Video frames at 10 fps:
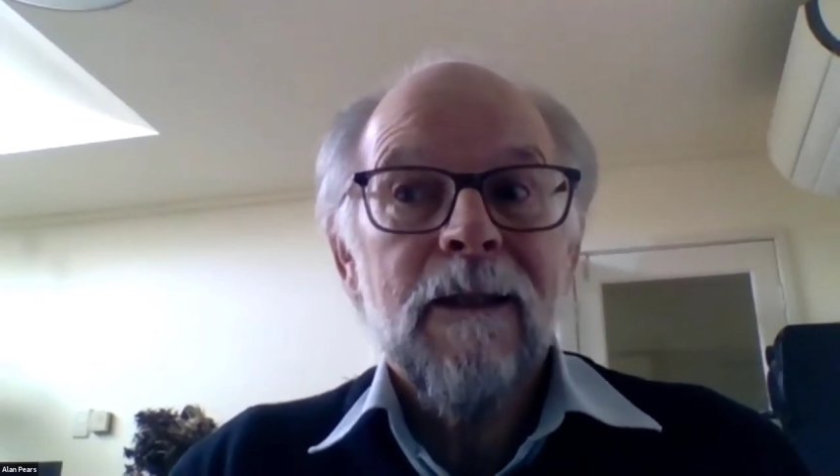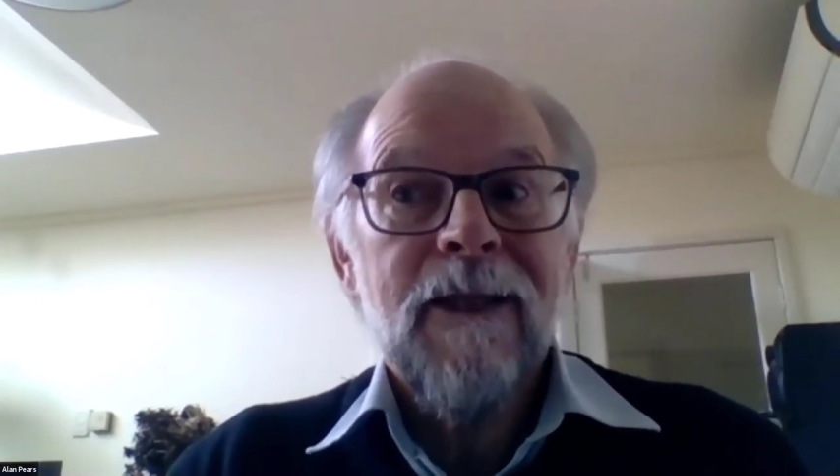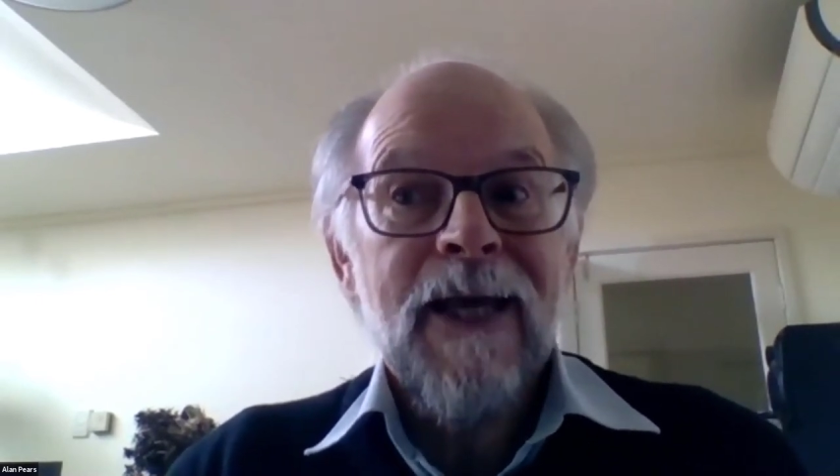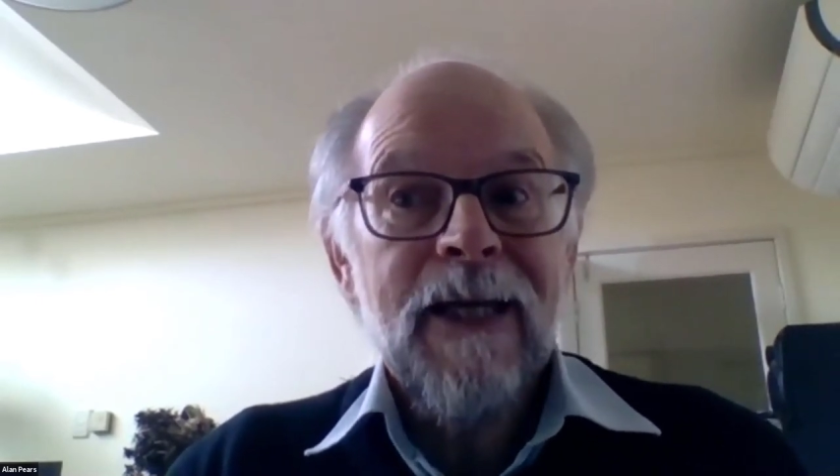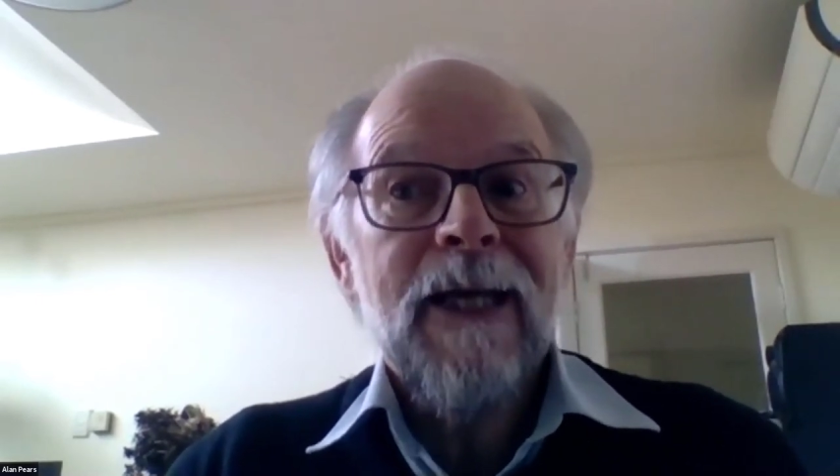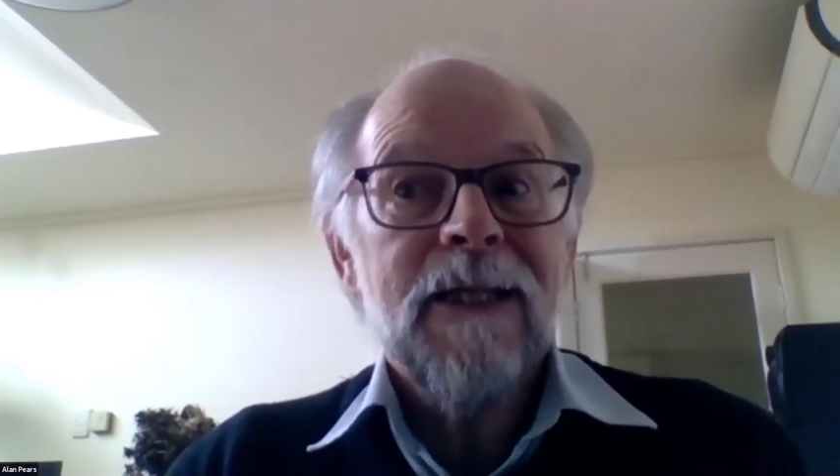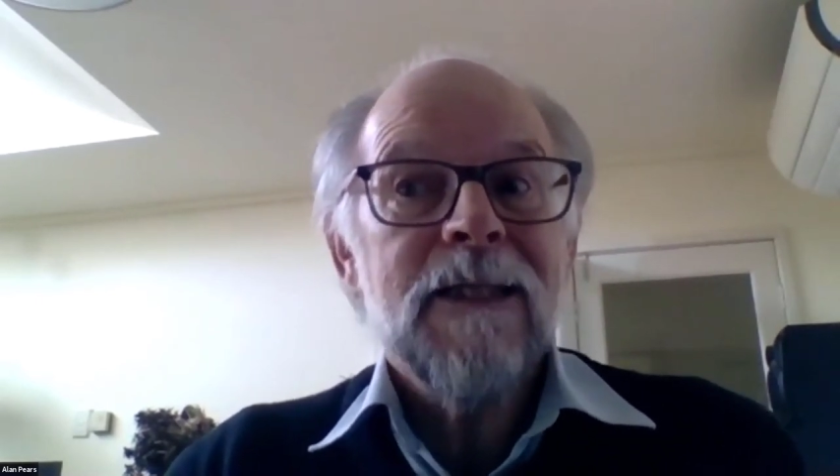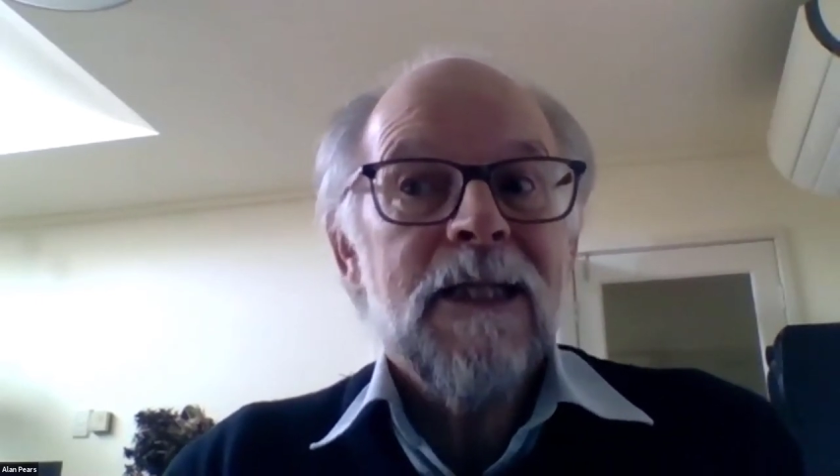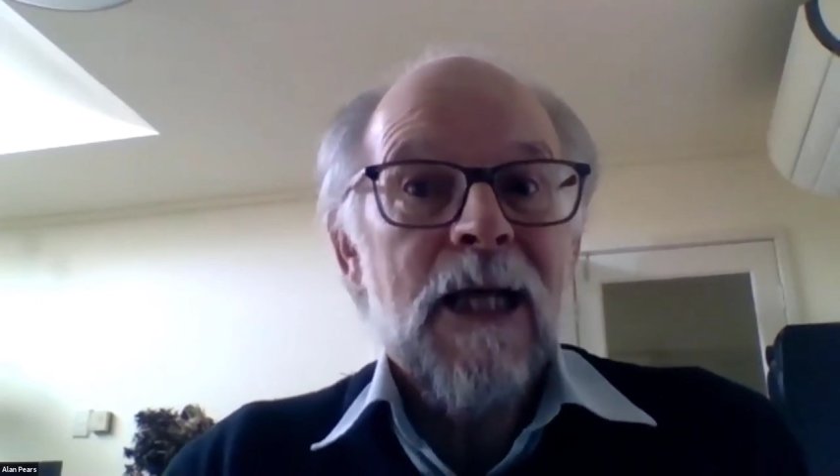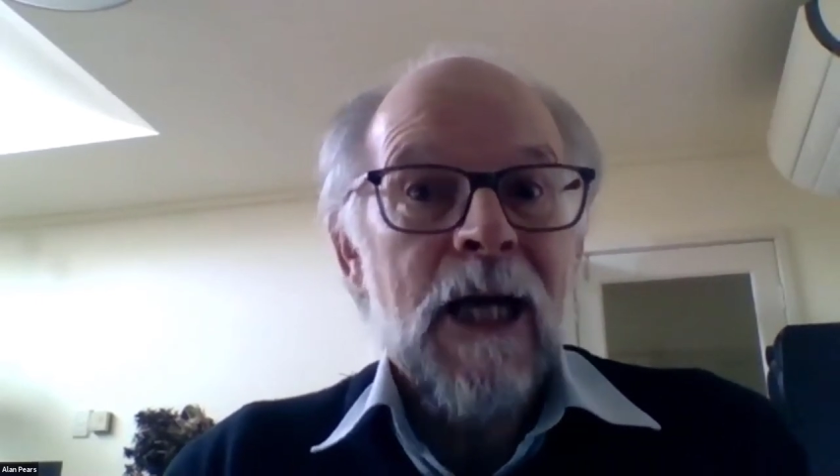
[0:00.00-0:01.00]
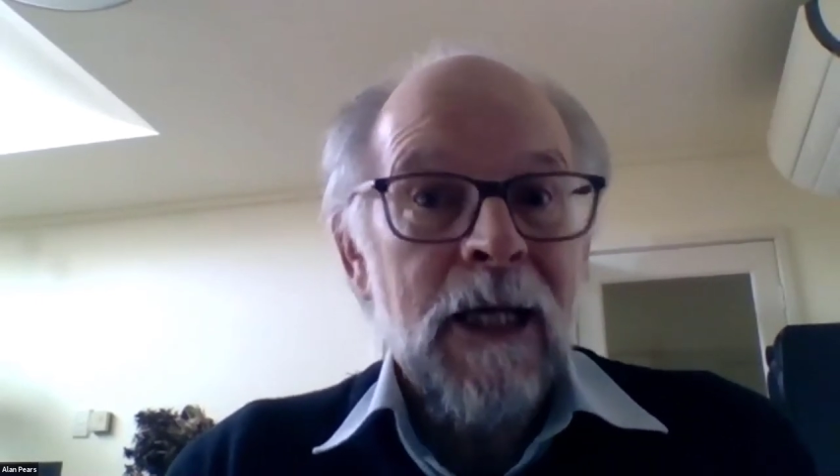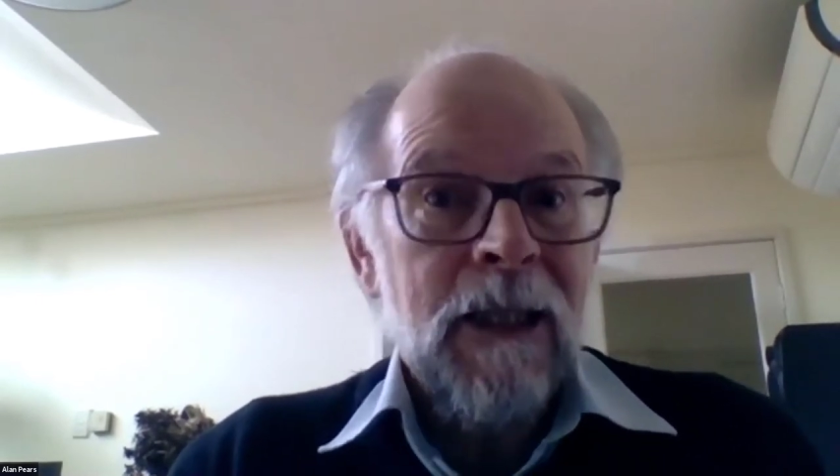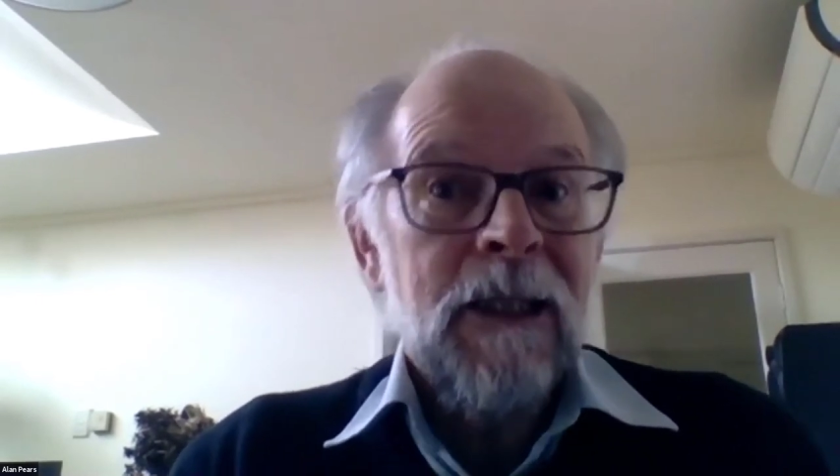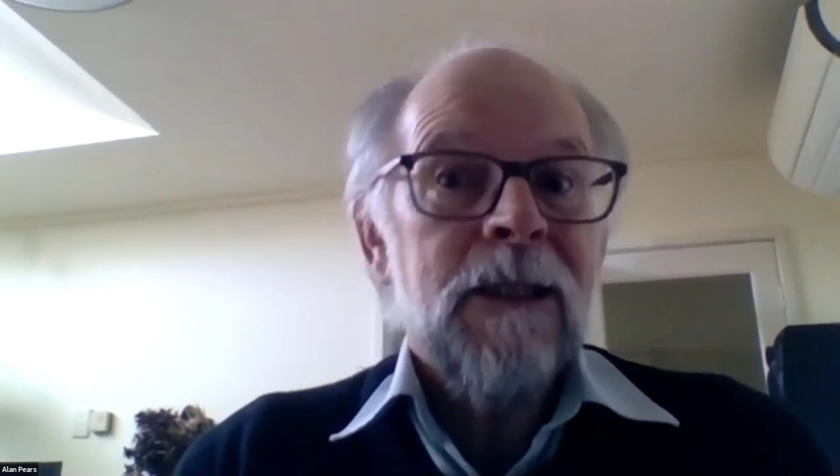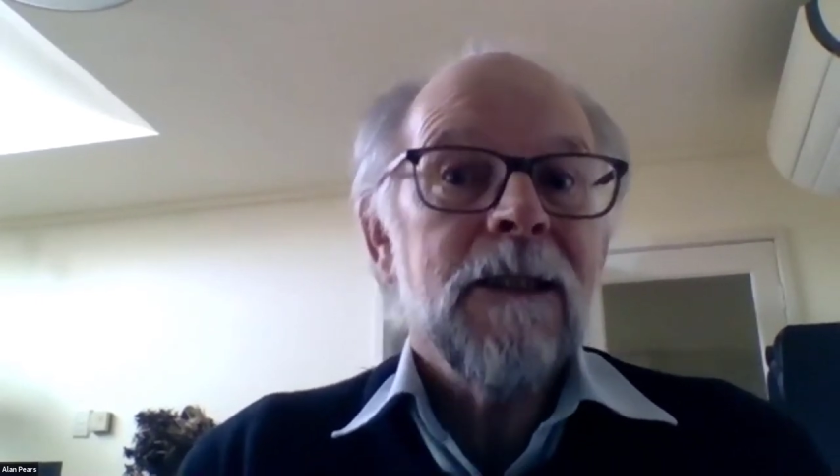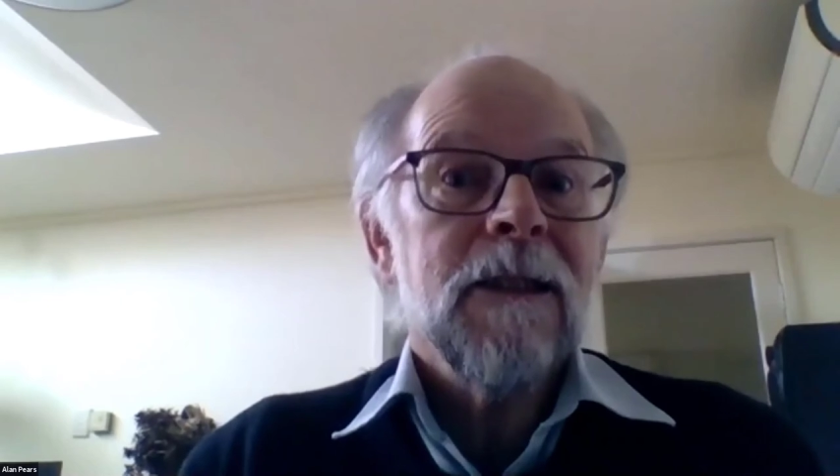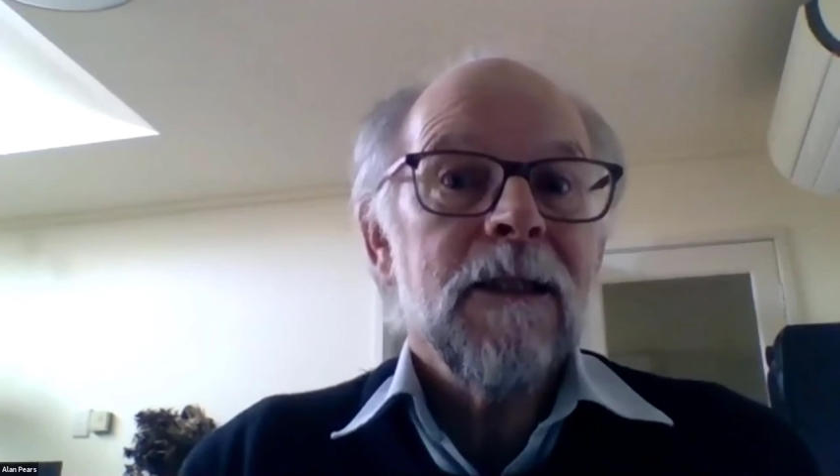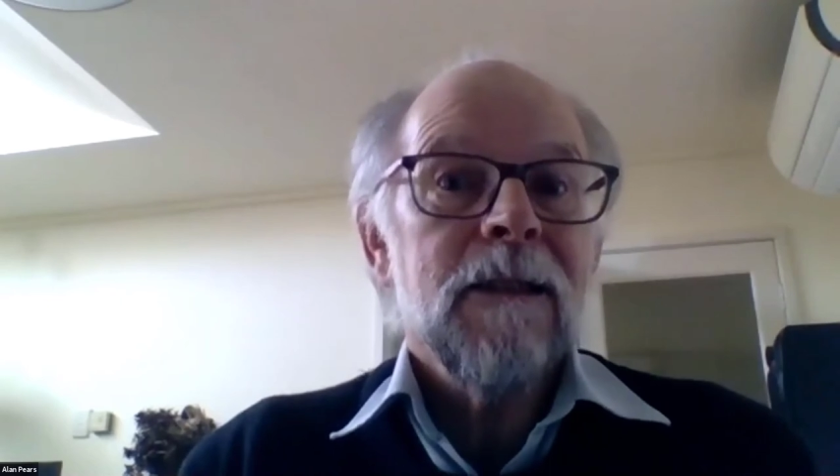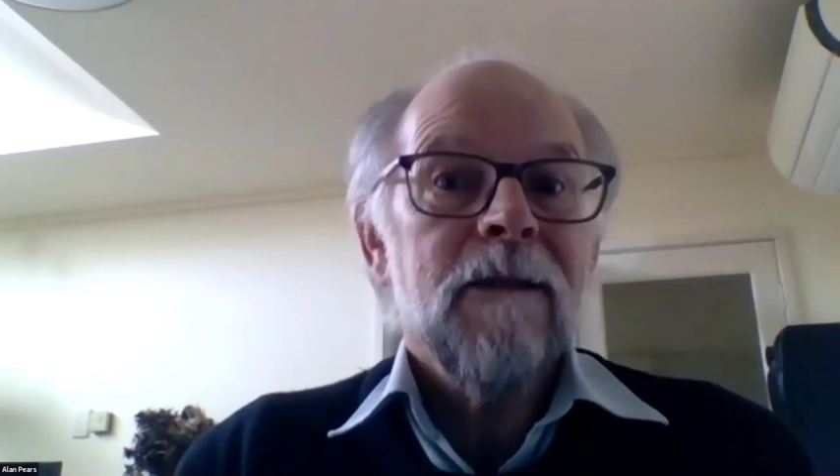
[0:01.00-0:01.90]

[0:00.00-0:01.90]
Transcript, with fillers: that has changed